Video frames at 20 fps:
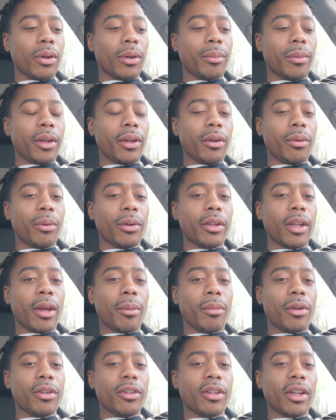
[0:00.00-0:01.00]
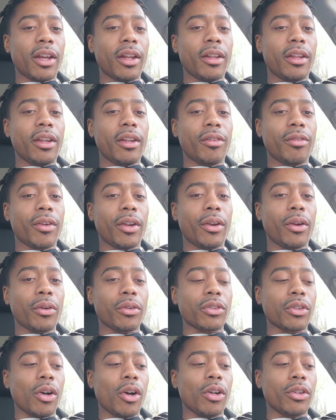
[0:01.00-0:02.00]
I mean, with that being said, these
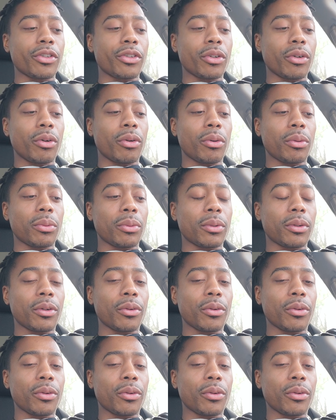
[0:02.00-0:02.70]
videos are also